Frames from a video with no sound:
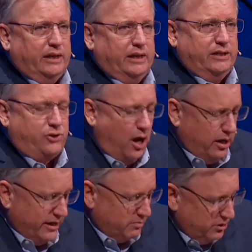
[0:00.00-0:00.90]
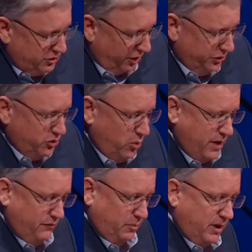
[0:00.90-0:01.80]
His heart had been turned away
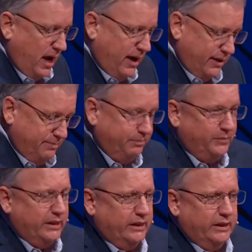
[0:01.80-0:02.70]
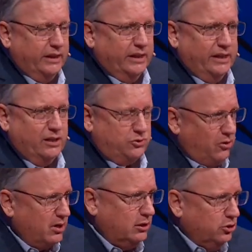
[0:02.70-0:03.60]
from God. He had
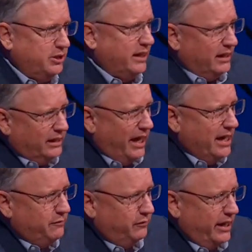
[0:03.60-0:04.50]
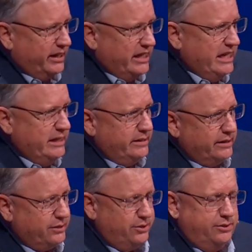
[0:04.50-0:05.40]
started looking at life like a
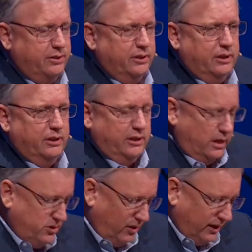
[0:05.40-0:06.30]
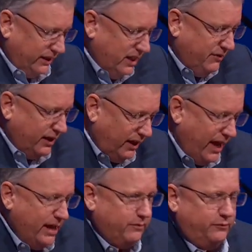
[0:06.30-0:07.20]
hedonist he started living
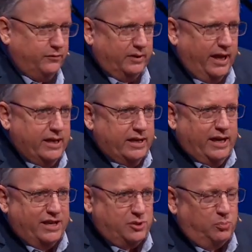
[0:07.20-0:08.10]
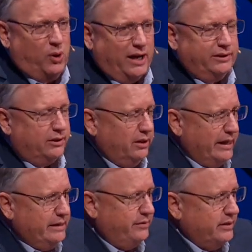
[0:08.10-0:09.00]
life as a practical
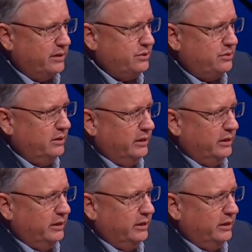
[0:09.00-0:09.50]
atheist.